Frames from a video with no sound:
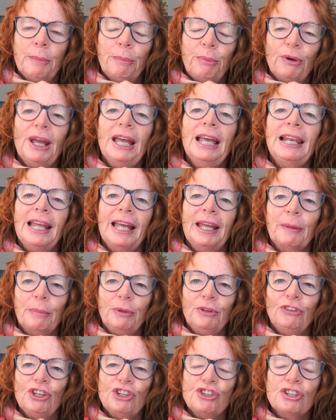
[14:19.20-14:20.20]
The prayer-like
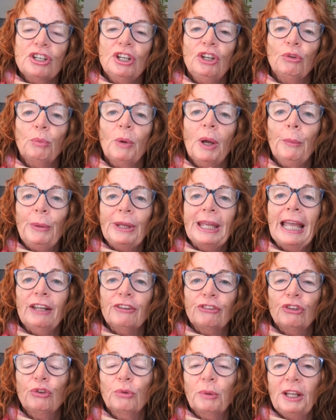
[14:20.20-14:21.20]
position is when we
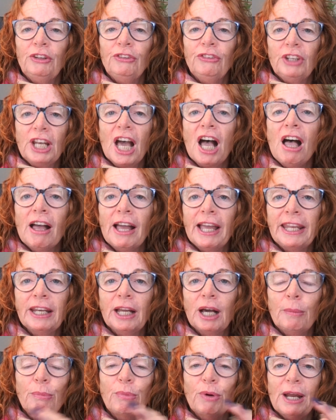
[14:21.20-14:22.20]
get to 29,
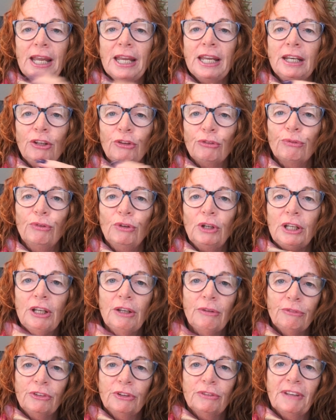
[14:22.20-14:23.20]
our brain is
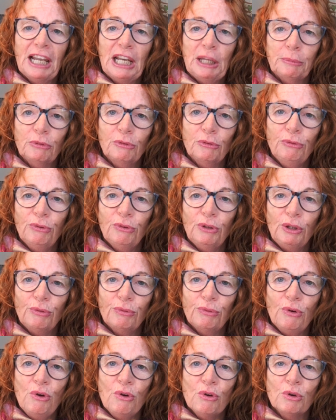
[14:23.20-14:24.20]
fully developed and fully
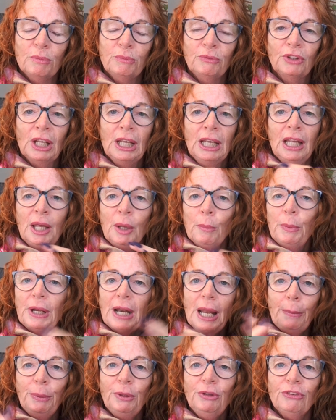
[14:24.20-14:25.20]
formed.
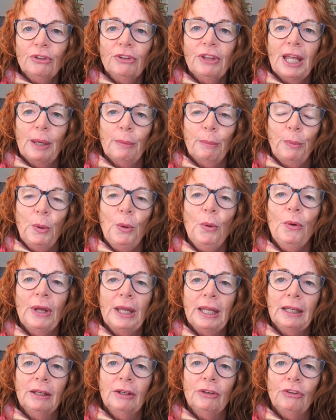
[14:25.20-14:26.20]
But up until that
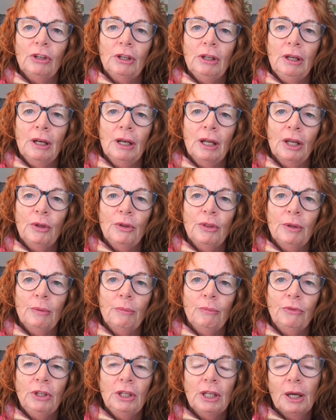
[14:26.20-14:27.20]
point, the
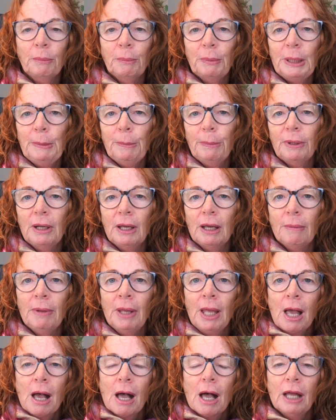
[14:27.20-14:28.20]
young people are
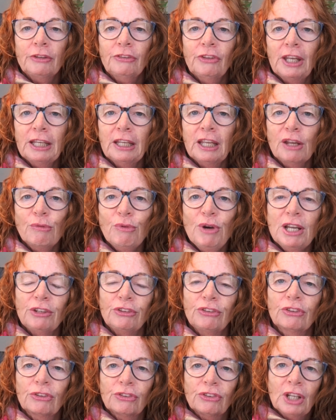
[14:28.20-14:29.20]
taking
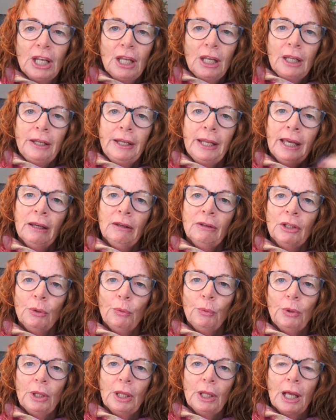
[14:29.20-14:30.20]
risks.
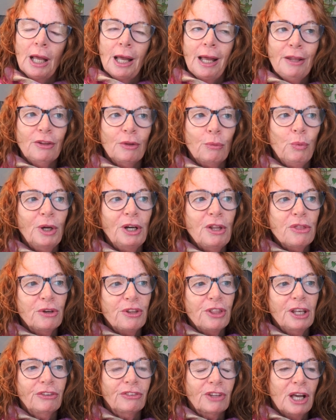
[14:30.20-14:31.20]
Now, one of the
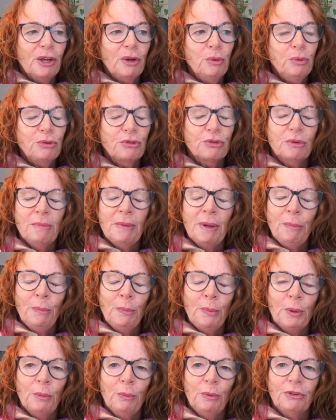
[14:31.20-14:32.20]
things I always
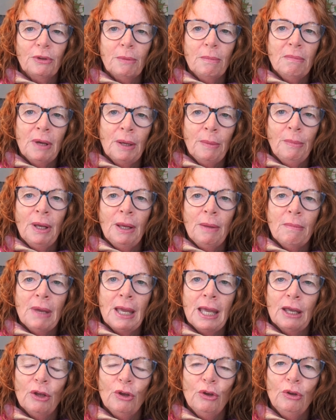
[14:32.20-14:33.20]
remember was a mum I
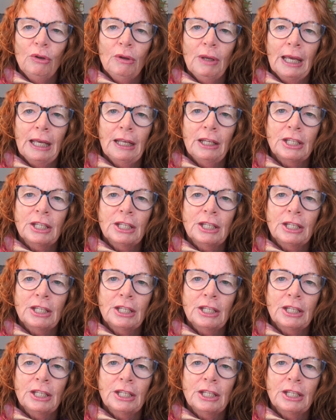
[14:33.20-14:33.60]
met who